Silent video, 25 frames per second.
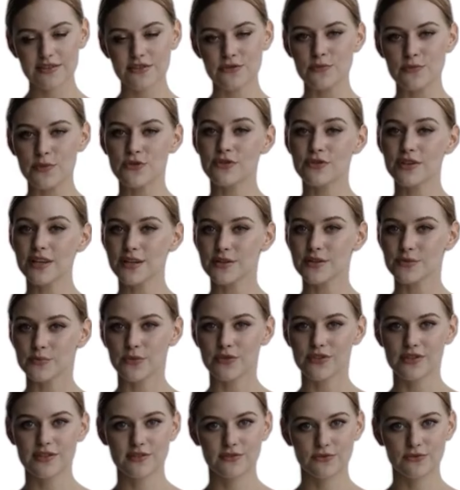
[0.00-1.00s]
However,
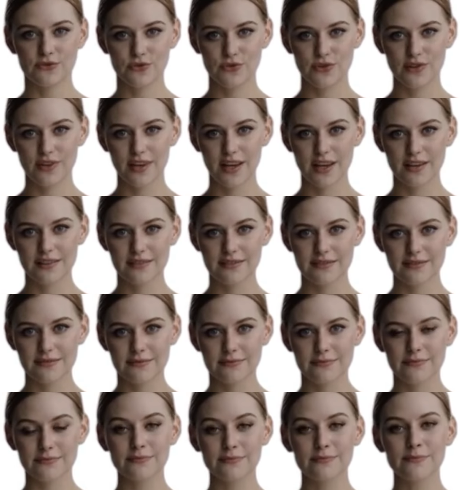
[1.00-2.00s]
it can feel a bit
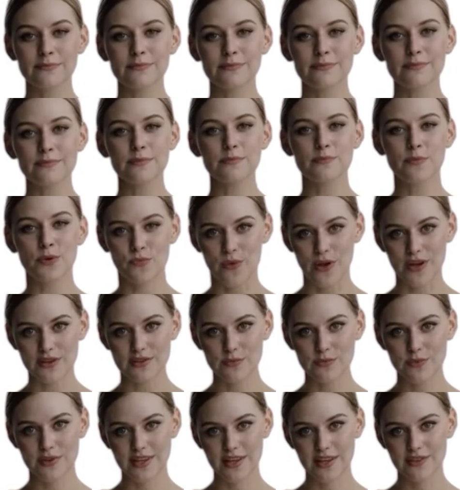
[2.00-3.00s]
breathless at higher
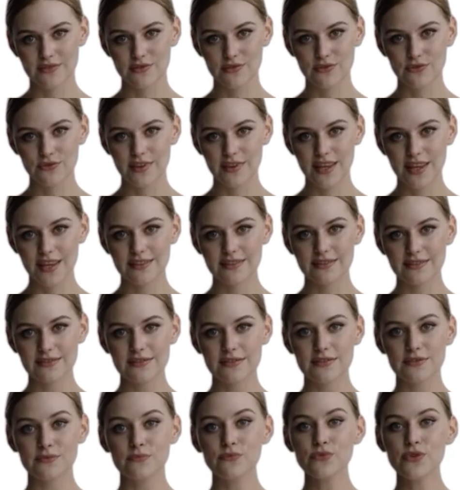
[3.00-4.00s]
speeds, especially
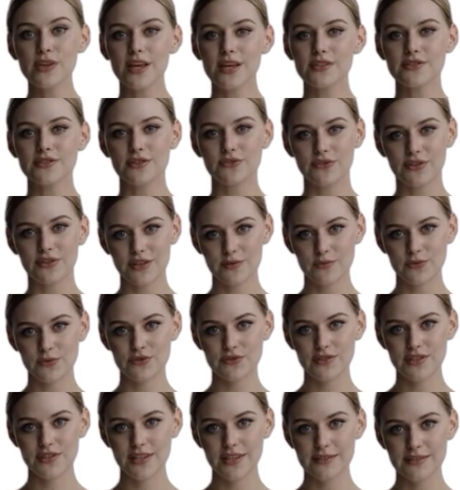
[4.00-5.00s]
when you need that extra
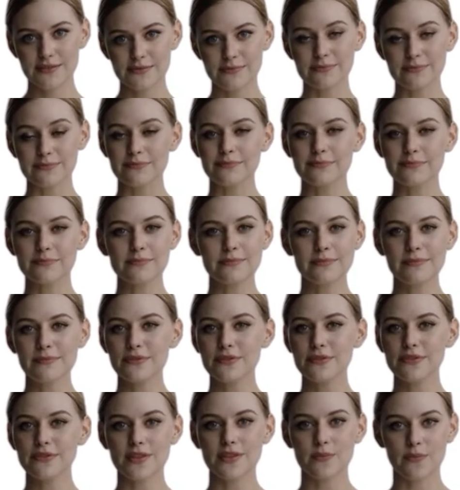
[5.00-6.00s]
oomph.
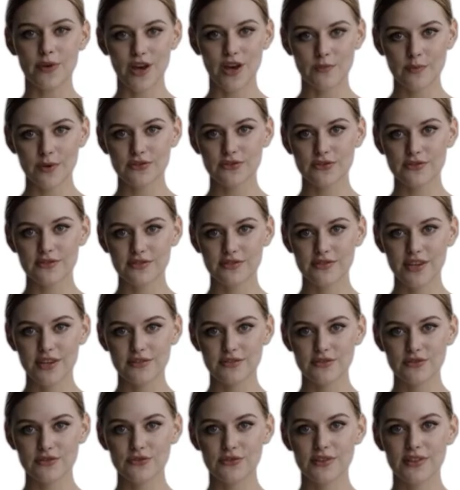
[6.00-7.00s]
The ride is on the
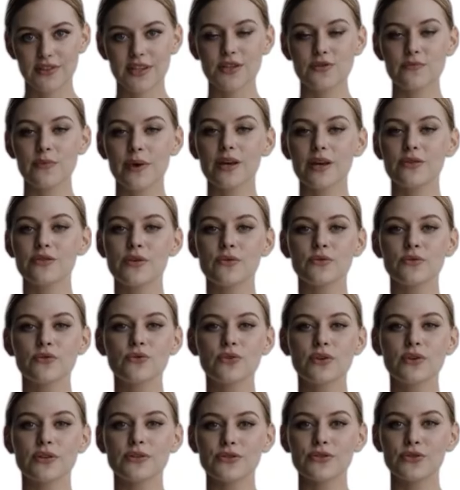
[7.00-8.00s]
firm side, but it
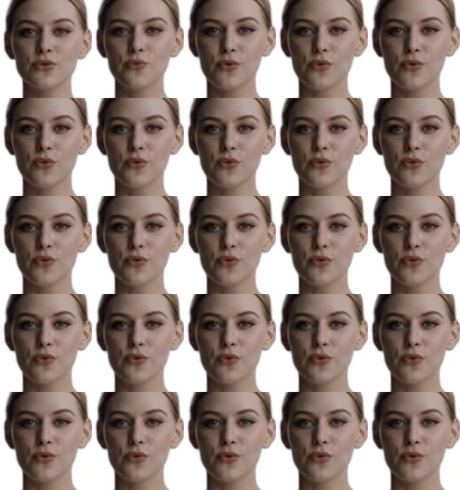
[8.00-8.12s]
manages